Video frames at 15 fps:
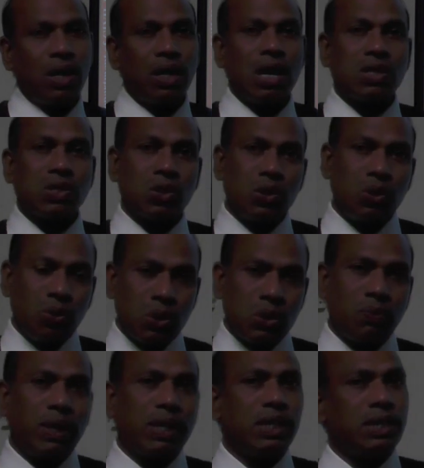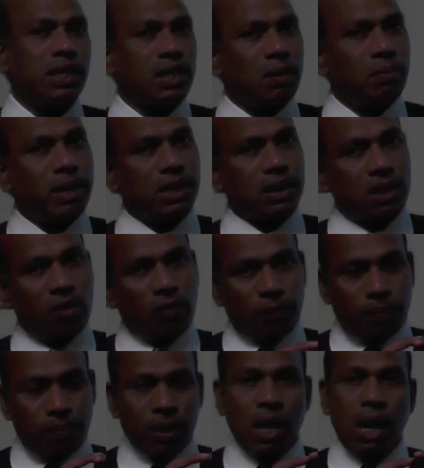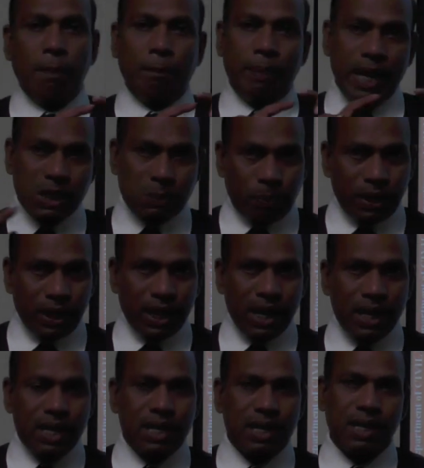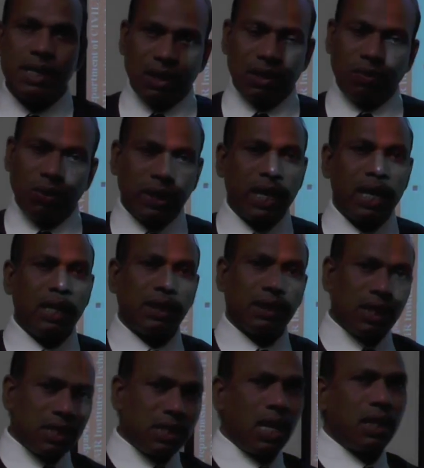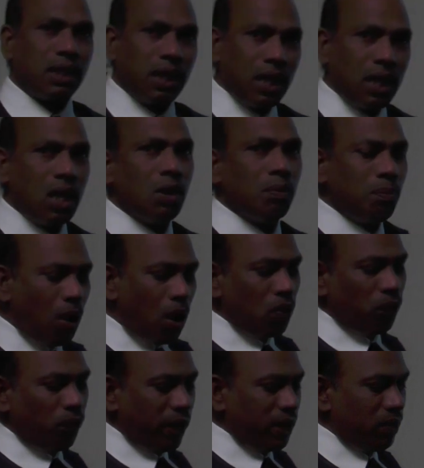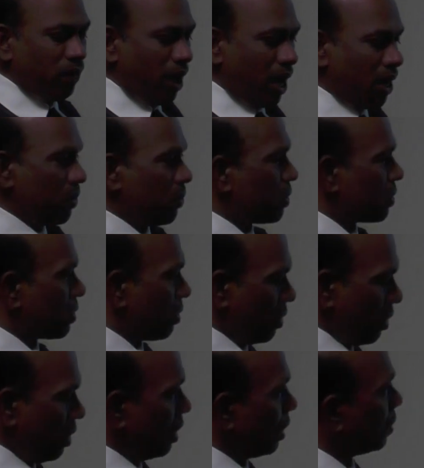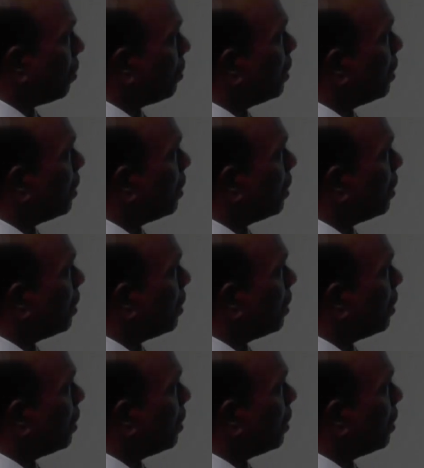are also used for the determination of base period. Okay, these are the modified values. So